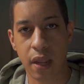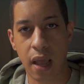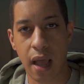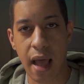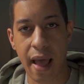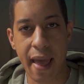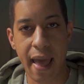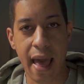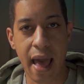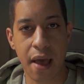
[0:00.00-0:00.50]

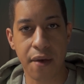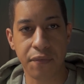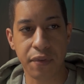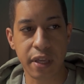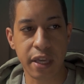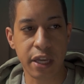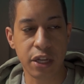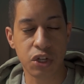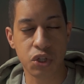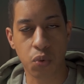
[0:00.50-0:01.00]
I have
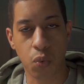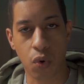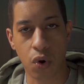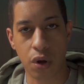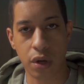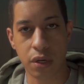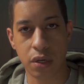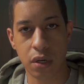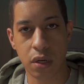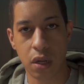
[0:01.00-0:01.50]
each
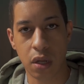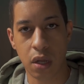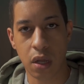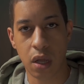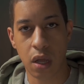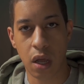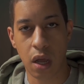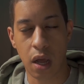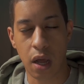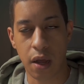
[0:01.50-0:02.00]
one
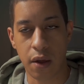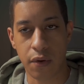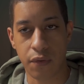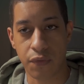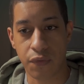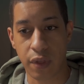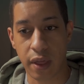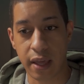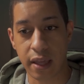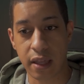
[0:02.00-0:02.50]

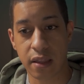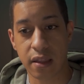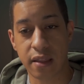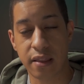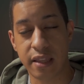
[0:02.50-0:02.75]
of like